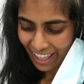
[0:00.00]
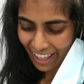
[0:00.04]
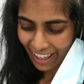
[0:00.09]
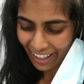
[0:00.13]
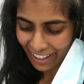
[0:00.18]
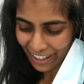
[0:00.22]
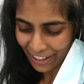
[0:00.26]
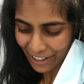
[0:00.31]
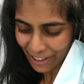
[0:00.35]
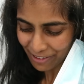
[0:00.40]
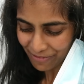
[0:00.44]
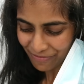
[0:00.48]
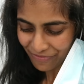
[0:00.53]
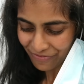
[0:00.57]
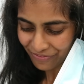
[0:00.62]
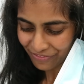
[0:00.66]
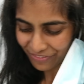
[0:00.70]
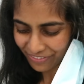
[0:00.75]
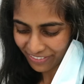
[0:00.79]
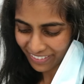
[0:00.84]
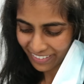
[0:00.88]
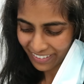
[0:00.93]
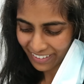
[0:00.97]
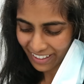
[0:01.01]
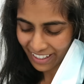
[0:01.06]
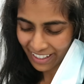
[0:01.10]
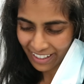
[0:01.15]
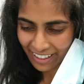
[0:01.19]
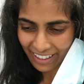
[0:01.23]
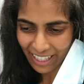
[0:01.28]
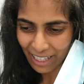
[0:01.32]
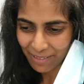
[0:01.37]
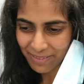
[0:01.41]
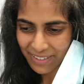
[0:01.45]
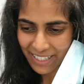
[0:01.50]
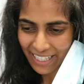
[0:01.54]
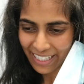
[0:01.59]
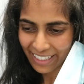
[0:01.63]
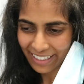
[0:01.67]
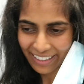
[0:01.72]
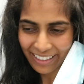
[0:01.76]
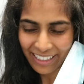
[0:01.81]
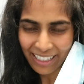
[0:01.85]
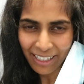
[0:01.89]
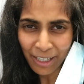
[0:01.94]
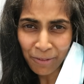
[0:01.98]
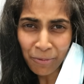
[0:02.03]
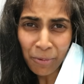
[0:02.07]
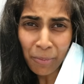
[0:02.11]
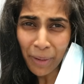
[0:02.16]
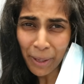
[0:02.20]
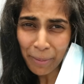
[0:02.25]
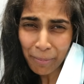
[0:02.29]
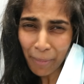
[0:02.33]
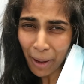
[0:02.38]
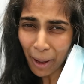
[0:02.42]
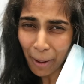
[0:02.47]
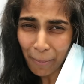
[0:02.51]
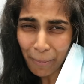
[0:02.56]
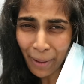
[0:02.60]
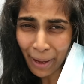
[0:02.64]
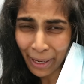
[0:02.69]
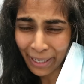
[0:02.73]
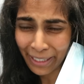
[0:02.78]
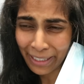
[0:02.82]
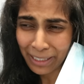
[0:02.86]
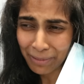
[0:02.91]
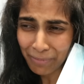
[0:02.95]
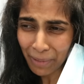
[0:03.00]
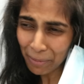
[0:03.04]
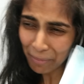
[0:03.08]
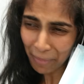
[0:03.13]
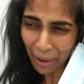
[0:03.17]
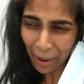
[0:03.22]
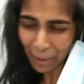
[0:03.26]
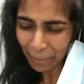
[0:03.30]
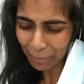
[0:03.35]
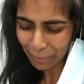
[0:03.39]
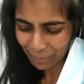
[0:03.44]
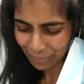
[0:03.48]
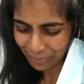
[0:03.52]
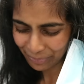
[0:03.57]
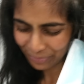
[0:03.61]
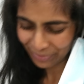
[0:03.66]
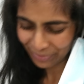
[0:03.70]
and I kept saying, oh, my mum, I need my mum.